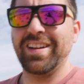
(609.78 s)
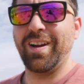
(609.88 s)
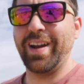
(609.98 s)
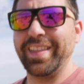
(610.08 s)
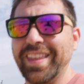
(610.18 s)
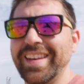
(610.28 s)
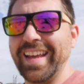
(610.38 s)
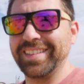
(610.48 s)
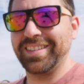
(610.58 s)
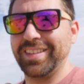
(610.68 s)
All right, the
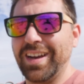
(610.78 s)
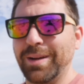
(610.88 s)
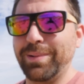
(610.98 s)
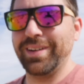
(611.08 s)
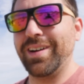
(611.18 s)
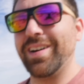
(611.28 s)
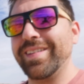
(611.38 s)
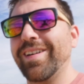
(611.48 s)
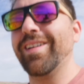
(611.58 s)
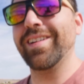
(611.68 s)
next stop
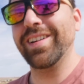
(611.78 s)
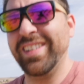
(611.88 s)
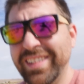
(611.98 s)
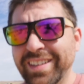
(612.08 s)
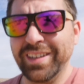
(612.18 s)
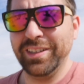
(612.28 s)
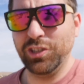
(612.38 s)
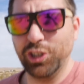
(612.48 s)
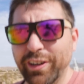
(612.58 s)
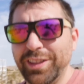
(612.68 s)
on our
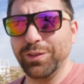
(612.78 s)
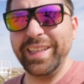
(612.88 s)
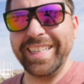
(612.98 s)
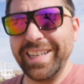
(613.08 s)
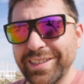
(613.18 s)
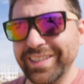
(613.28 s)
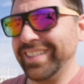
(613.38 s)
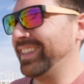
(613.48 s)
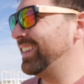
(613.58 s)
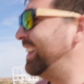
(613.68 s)
journey through the desert,